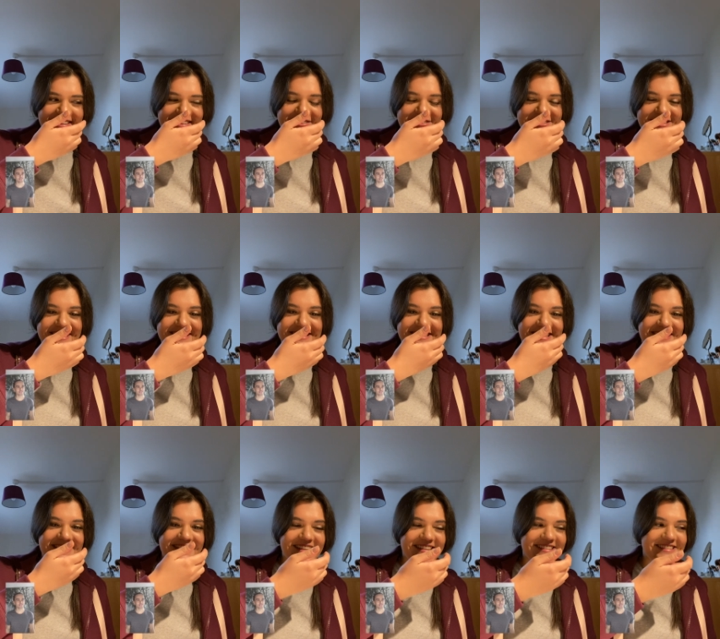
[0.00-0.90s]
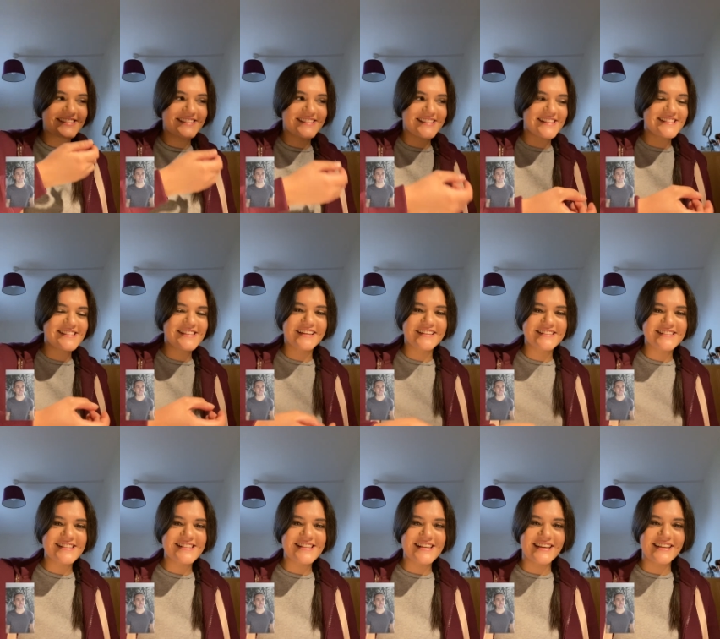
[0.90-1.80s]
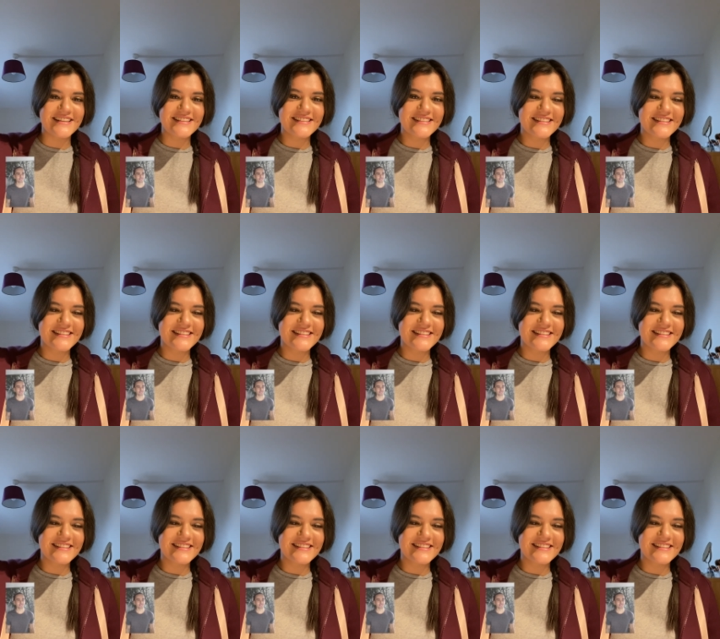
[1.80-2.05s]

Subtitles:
That was like 10 seconds late.